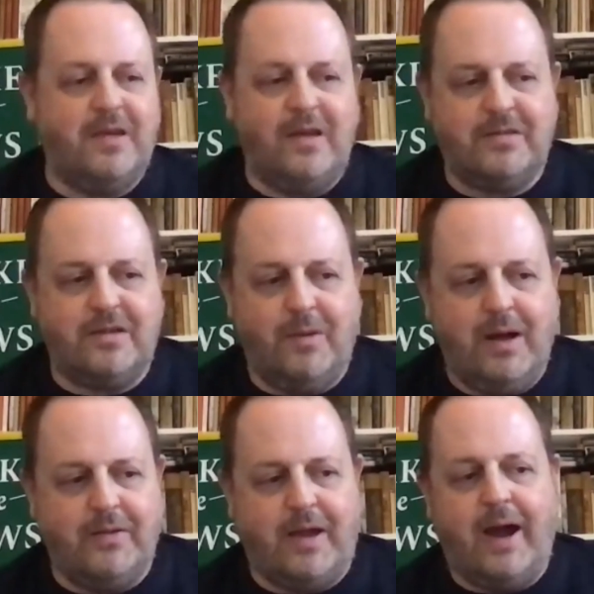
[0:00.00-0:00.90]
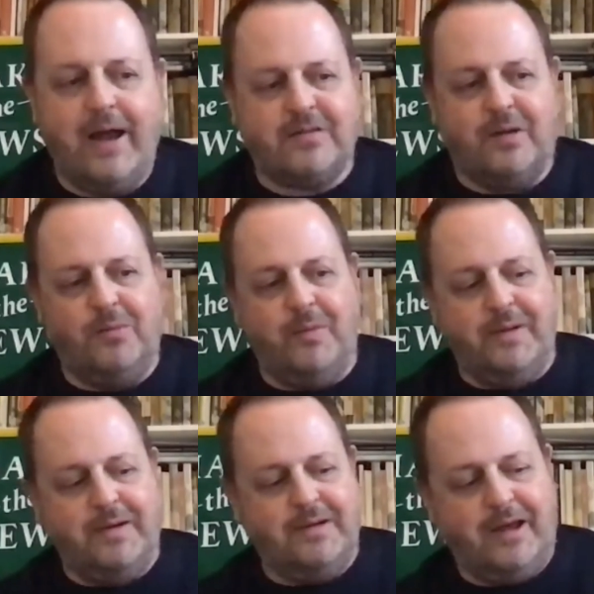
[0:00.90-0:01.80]
the highest
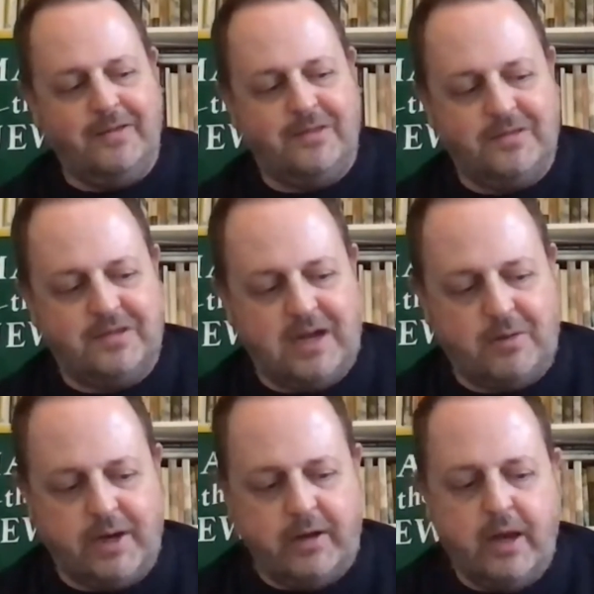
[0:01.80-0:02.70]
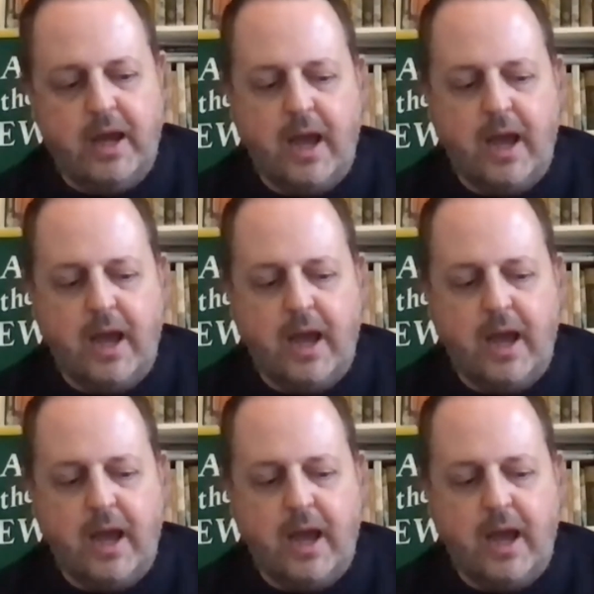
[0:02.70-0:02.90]
compliment, you know, the sine qua non.